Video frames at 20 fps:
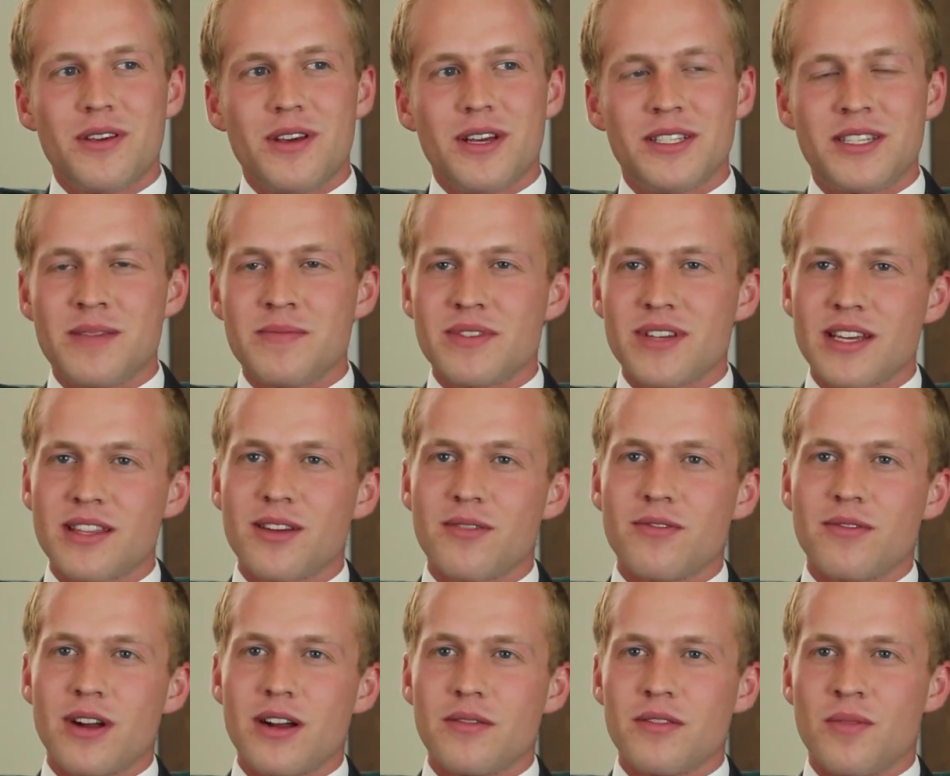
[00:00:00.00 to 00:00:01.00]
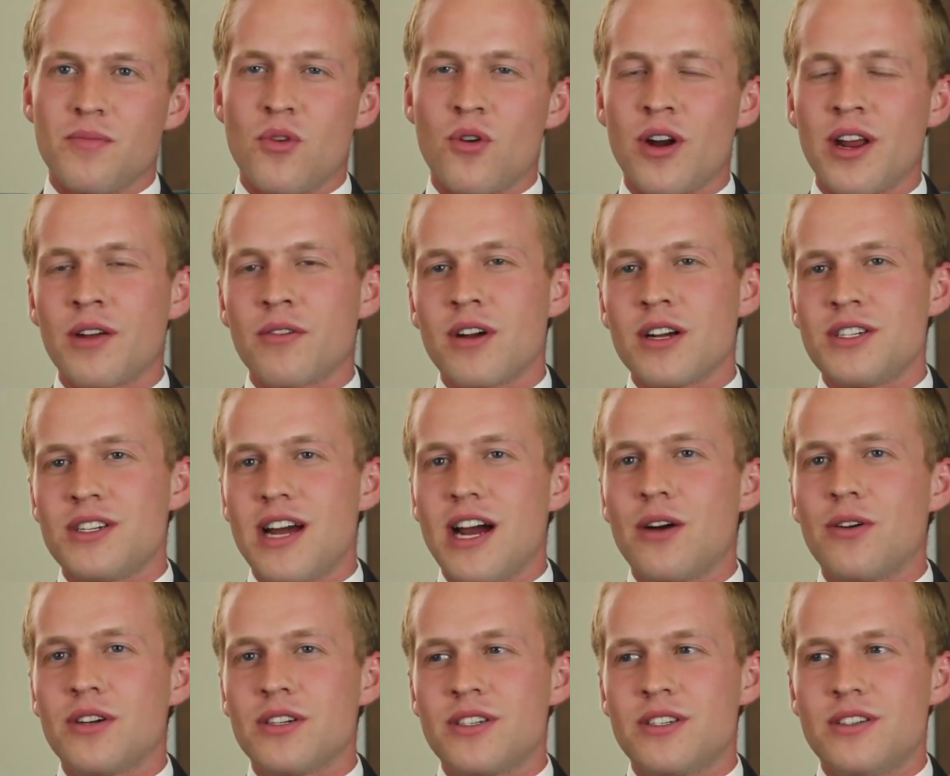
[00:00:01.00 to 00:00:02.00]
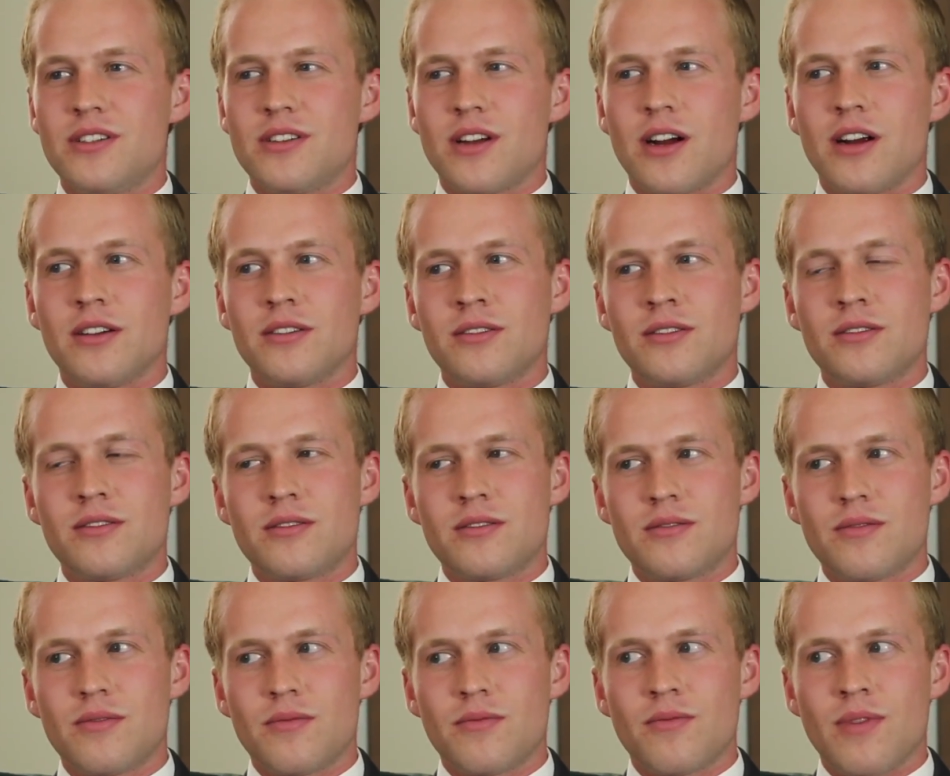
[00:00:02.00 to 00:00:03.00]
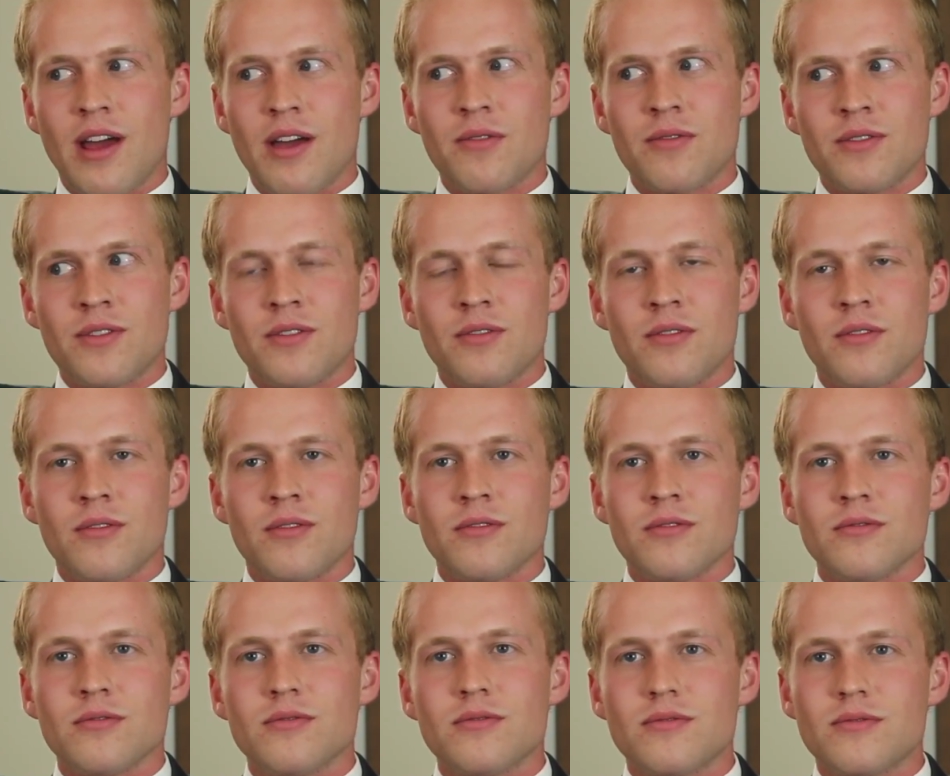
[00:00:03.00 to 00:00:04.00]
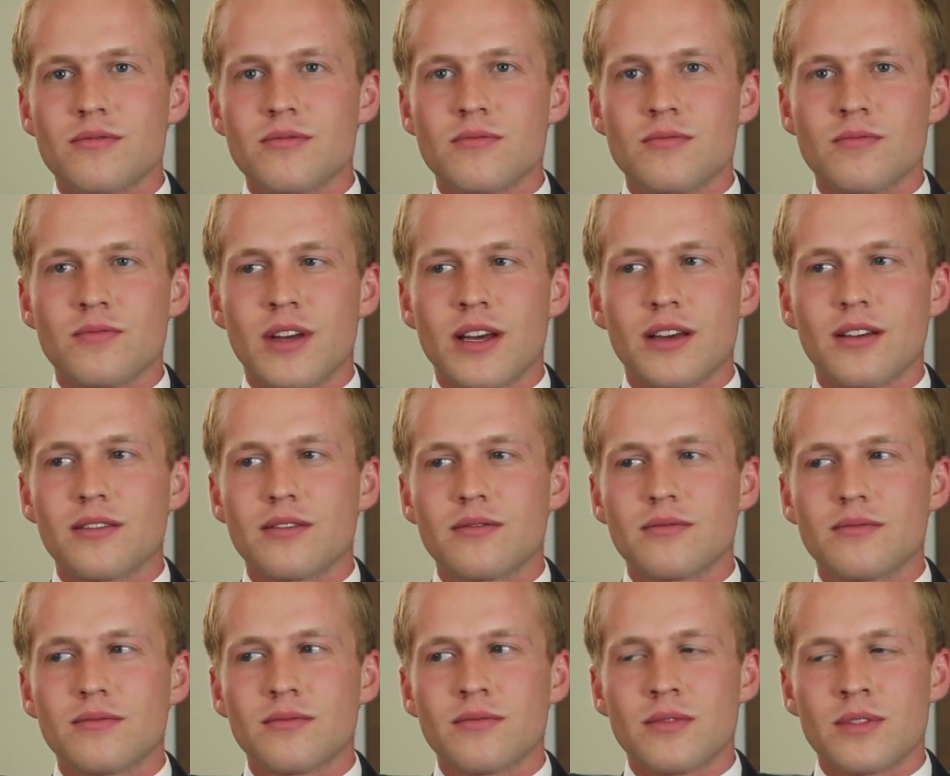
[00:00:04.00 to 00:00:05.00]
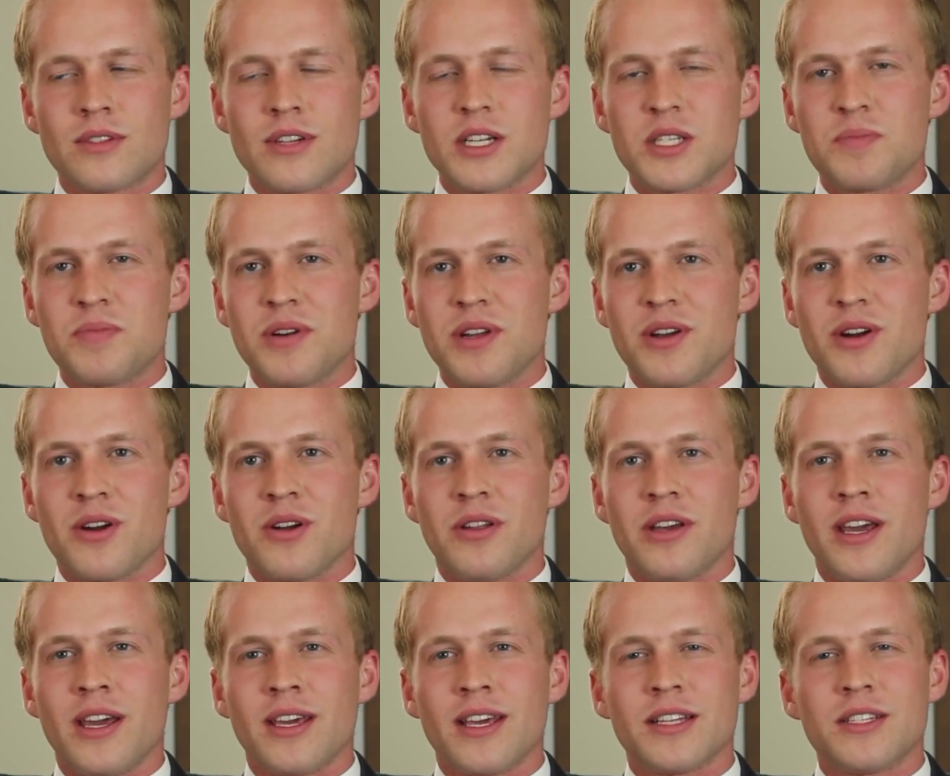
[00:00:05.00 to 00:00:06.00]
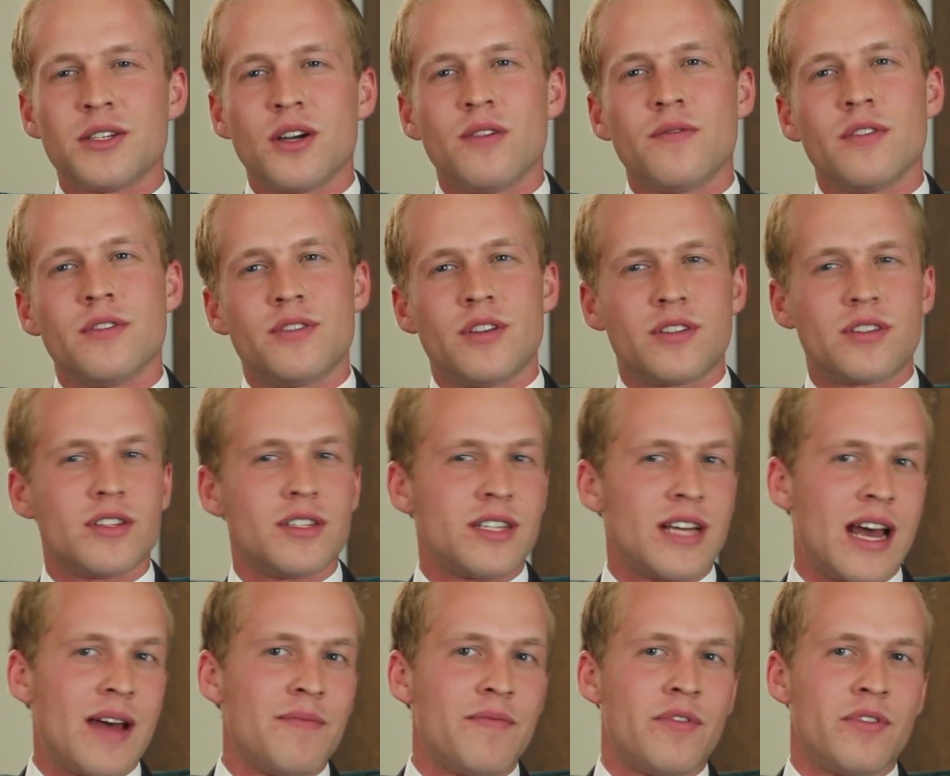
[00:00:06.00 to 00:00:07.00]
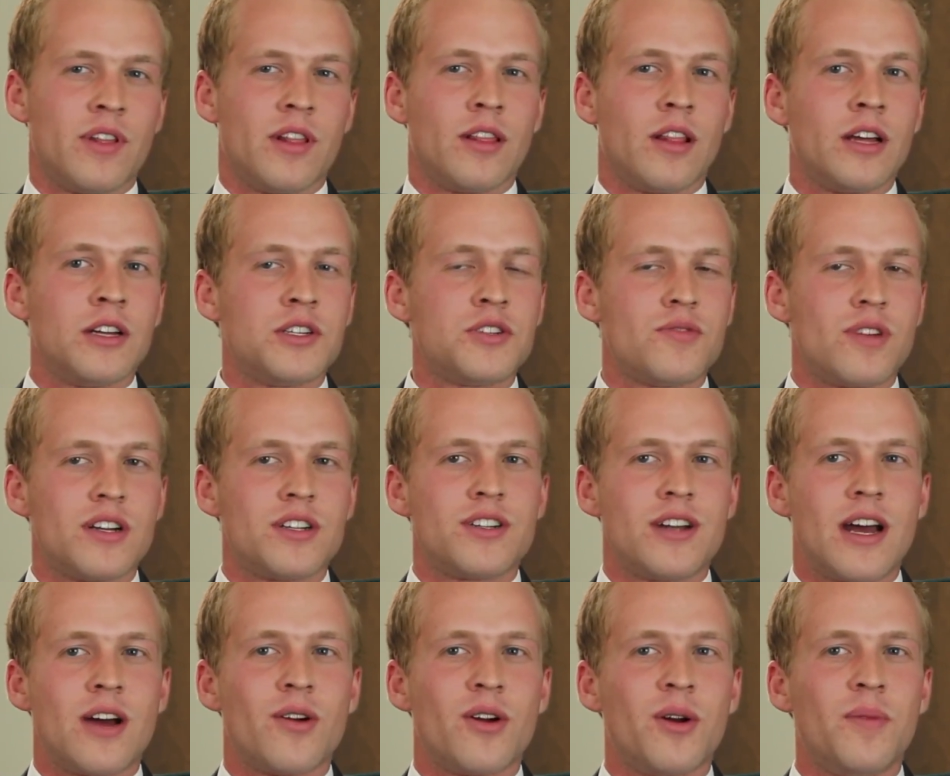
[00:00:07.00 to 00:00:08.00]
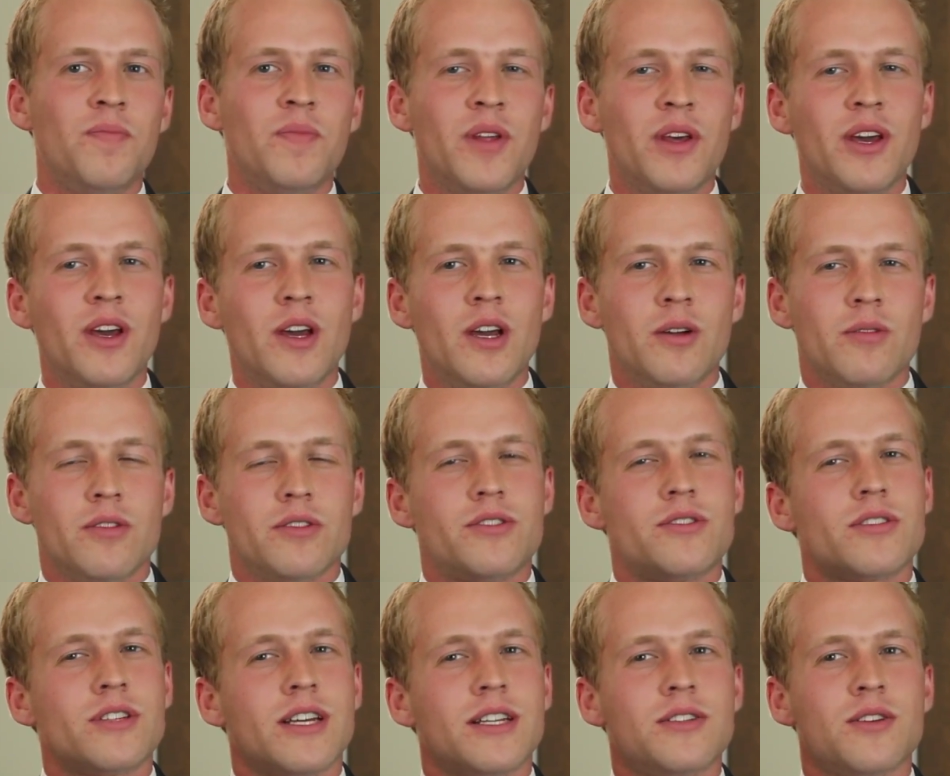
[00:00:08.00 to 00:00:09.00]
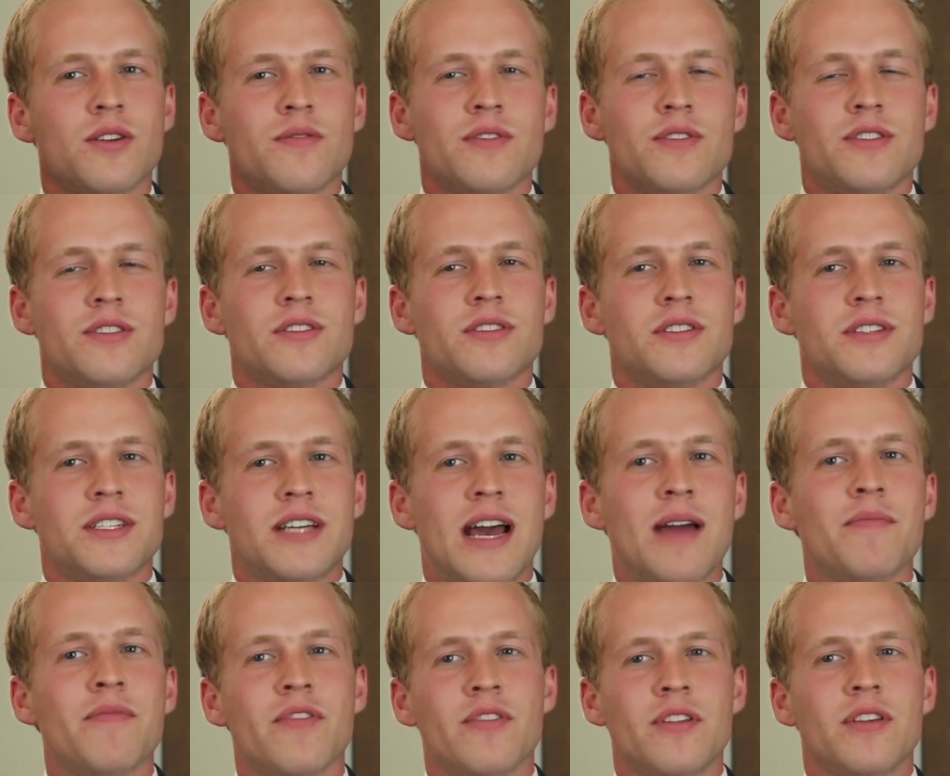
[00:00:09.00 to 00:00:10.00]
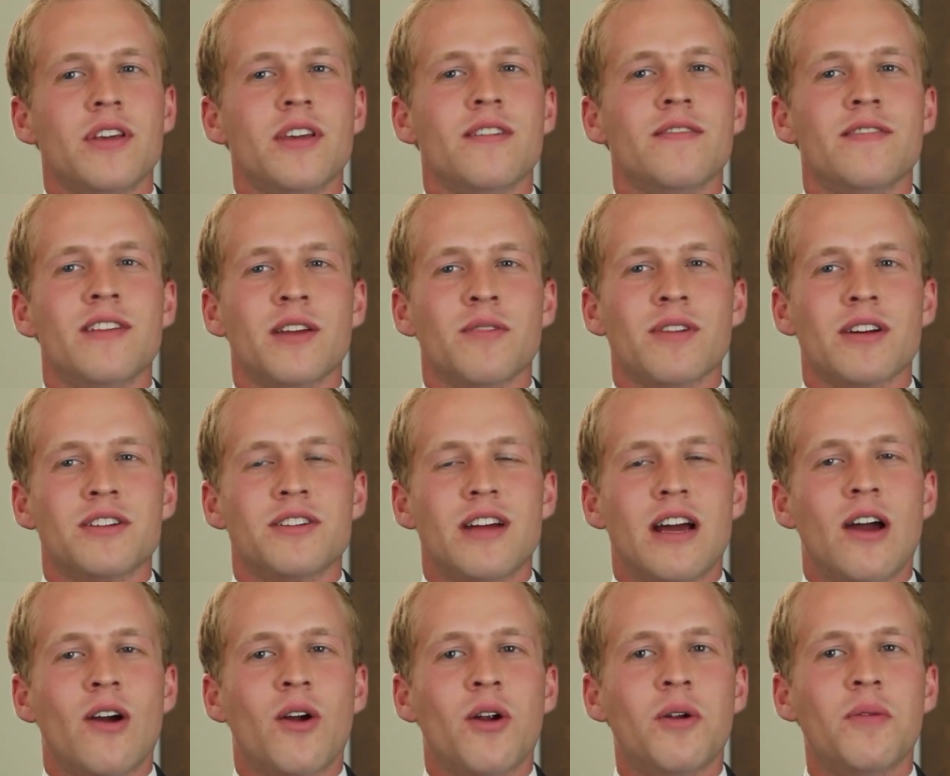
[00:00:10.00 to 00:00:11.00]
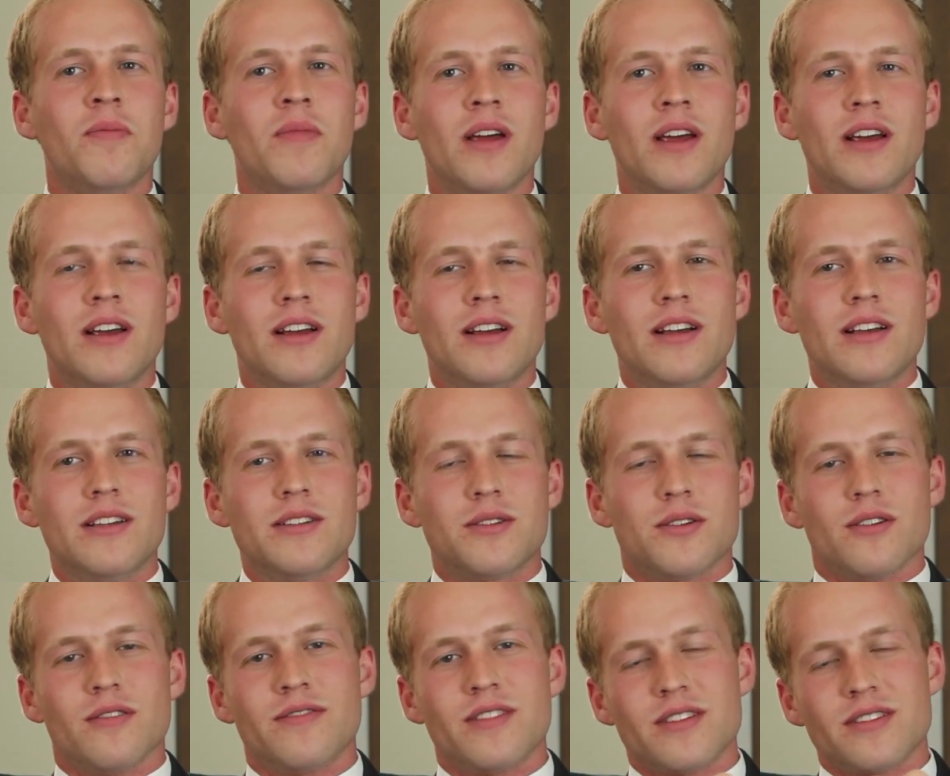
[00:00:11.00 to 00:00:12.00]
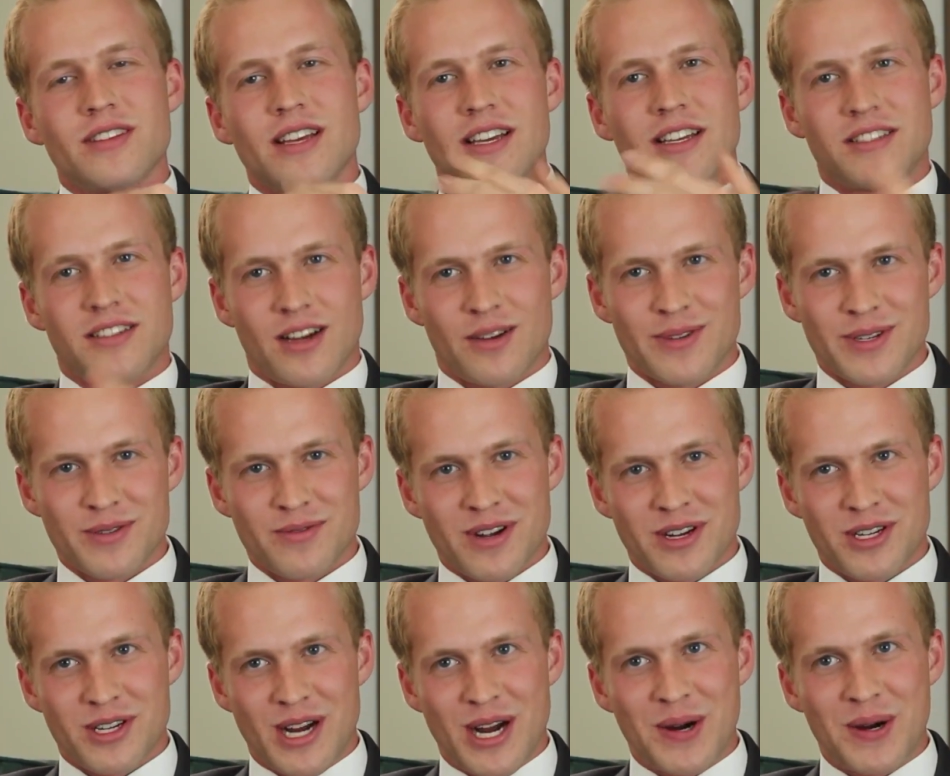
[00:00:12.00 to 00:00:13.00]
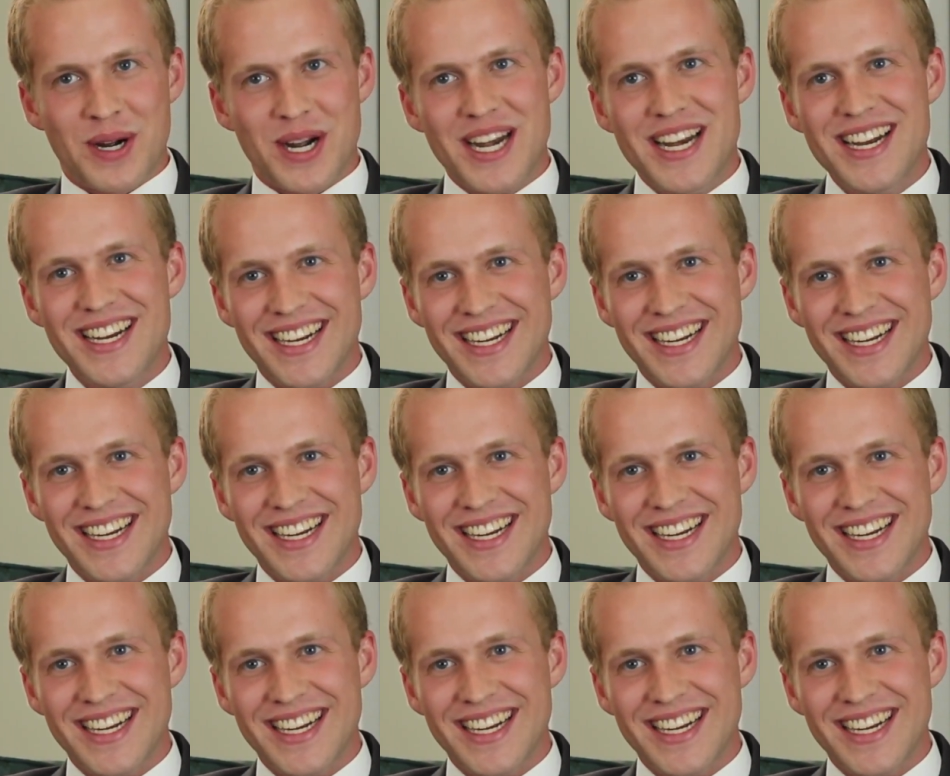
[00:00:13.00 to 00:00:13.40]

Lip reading: It seems like the morning rush hour starts right when starts pretty early and gets over just in time for the lunch rush hour, which gets over just in time for the evening rush hour. So it feels like it's always rush hour,